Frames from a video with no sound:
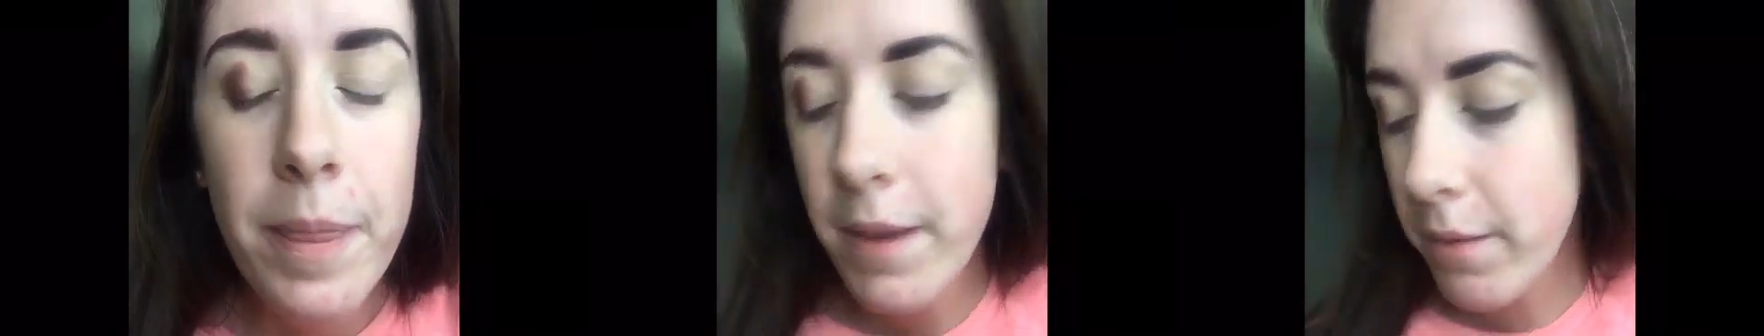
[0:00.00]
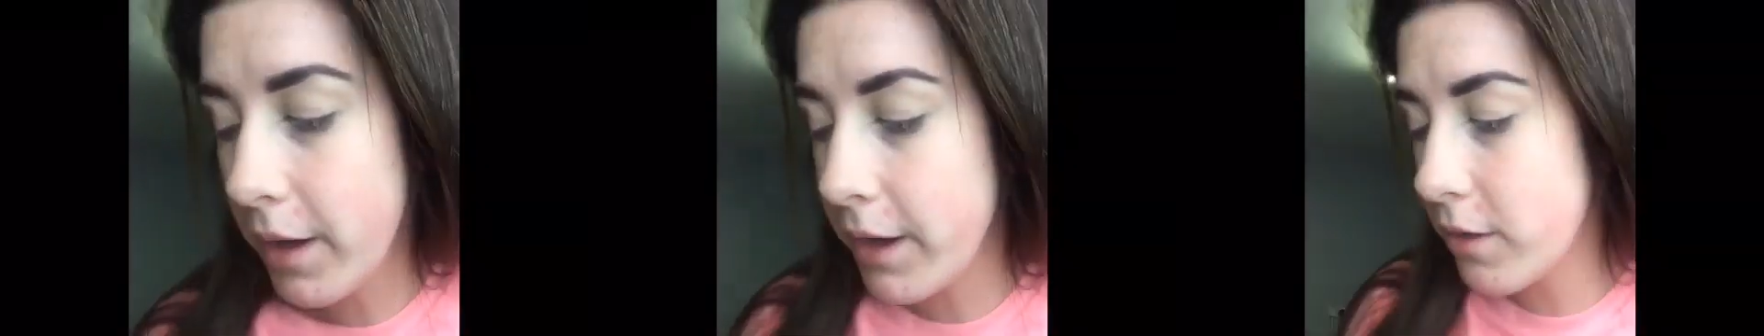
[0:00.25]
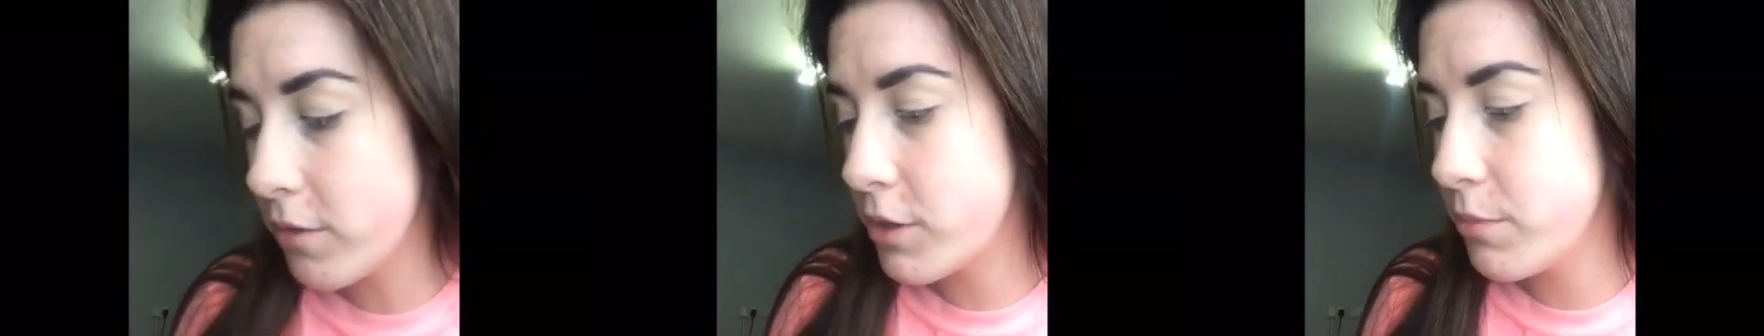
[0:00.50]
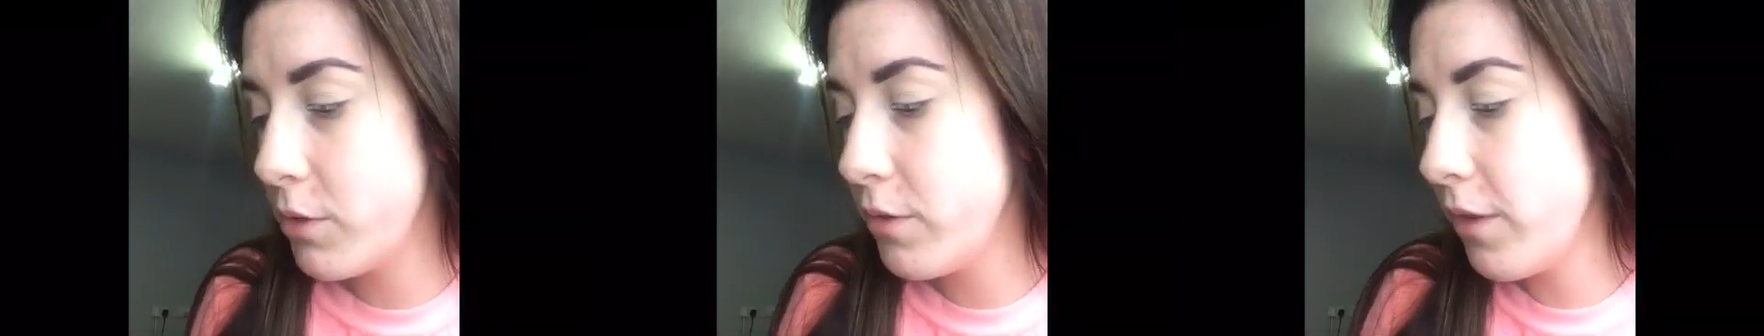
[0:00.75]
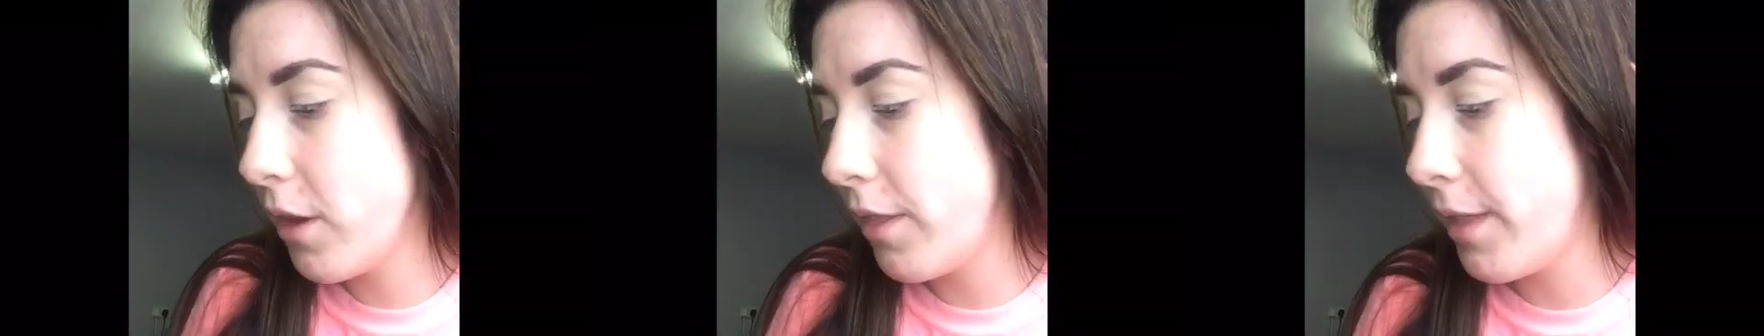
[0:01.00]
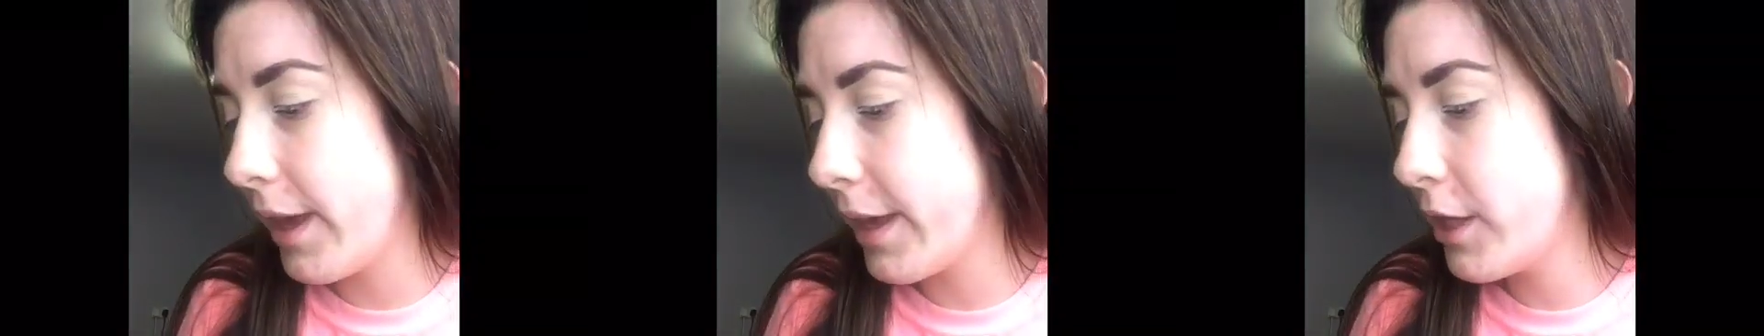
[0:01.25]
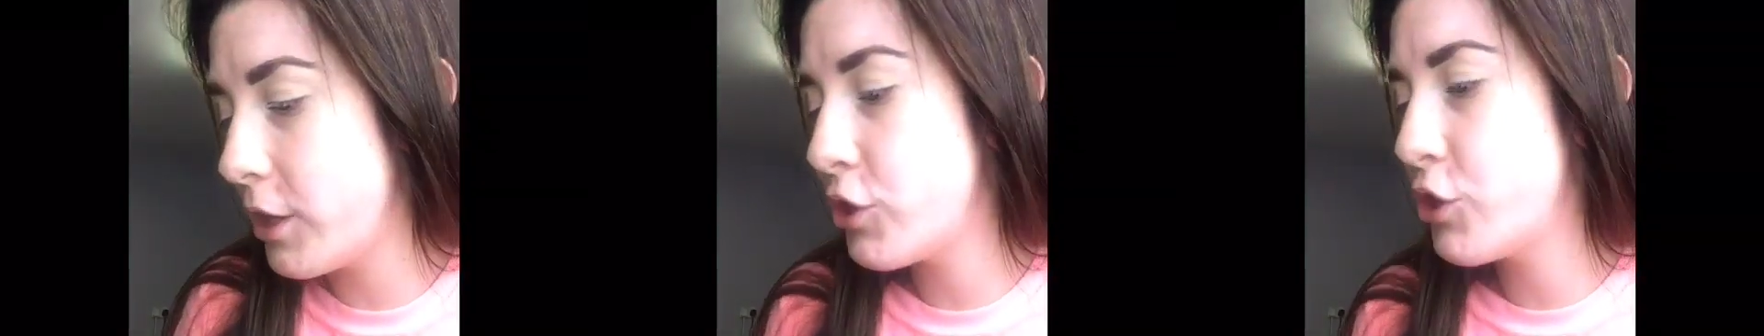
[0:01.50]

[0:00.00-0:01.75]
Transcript: Now, and I'm going to move on then